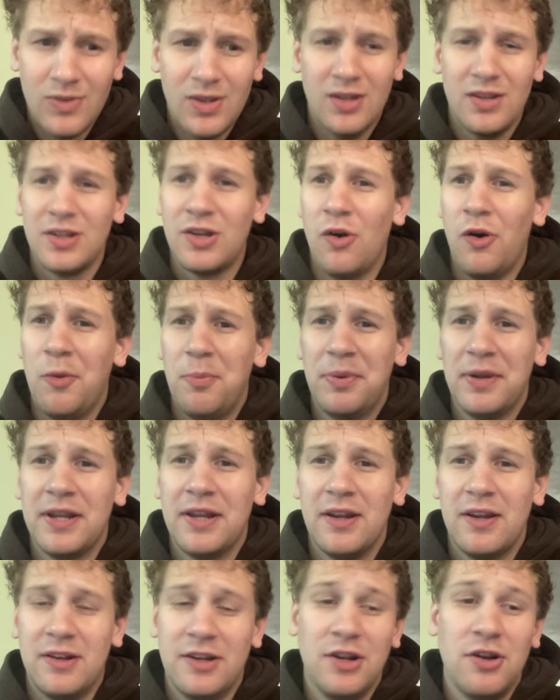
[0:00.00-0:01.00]
you
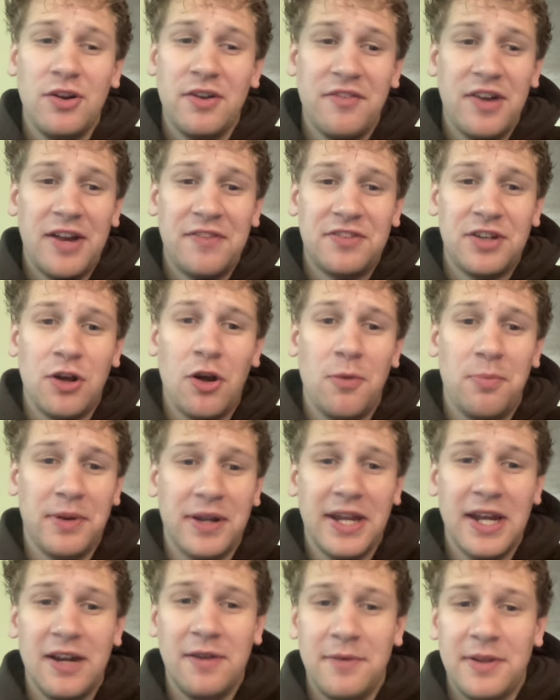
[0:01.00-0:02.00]
don't even have to go up
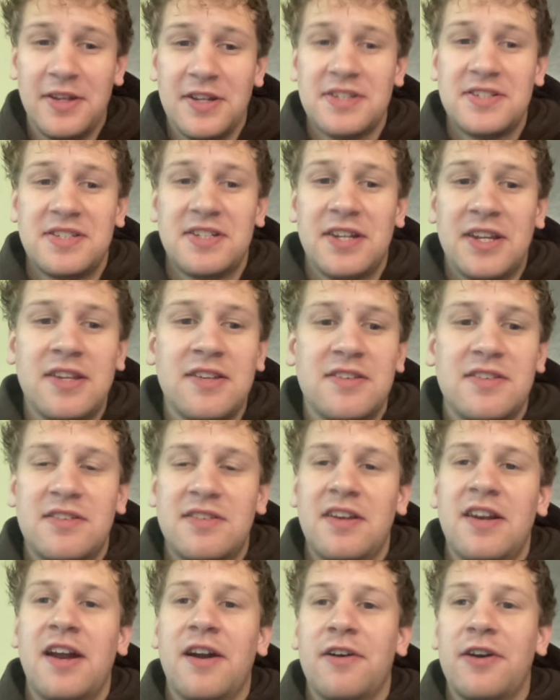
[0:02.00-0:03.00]
and get him in this
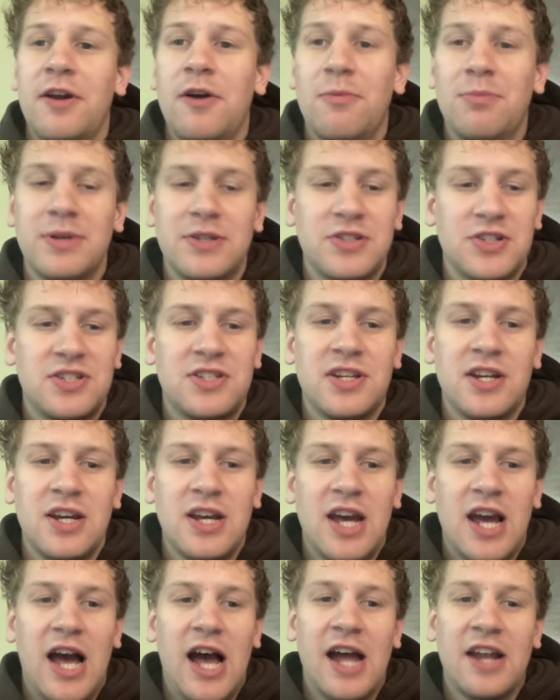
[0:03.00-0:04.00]
scenario, but
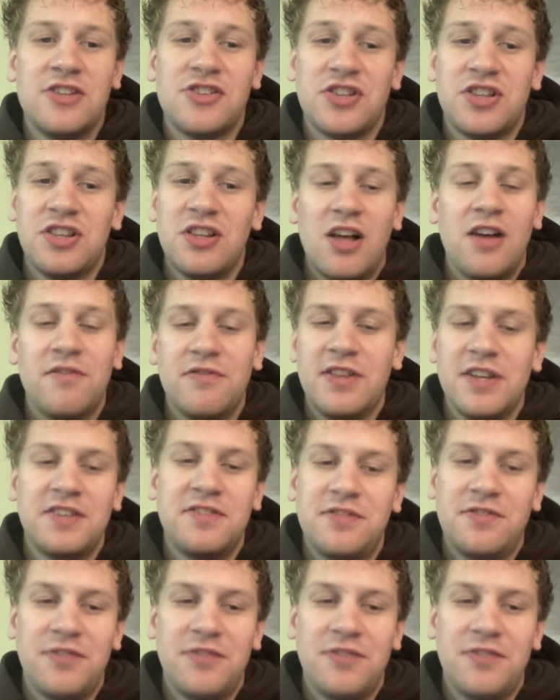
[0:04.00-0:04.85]
I just love this